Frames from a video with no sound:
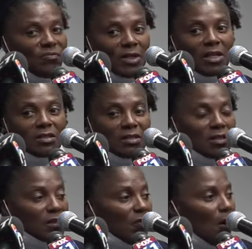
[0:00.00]
get a
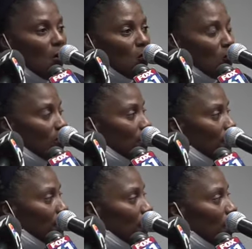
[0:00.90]
sense of hope.
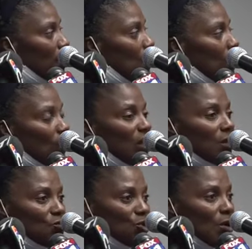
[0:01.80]
When we
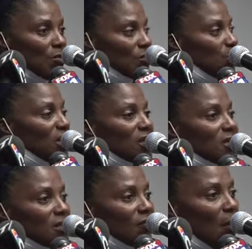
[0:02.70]
hear charges, we get a
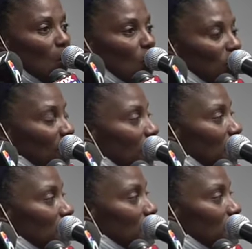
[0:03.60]
sense of hope, like
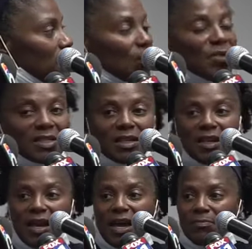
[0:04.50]
something's gonna
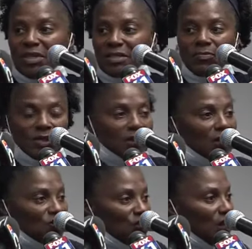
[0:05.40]
happen, something's
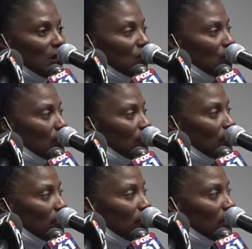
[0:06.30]
gonna change.
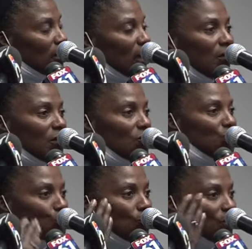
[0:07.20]
And then a
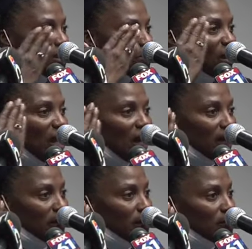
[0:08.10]
jury is
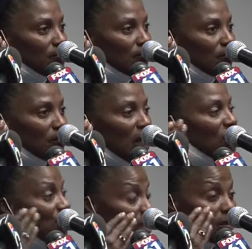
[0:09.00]
blind, and
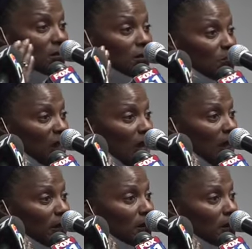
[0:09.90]
justice is
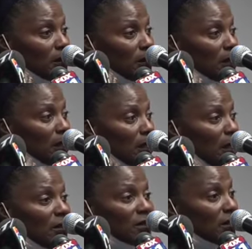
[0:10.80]
blind,
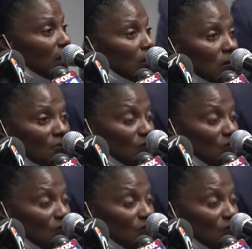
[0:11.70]
and the scales of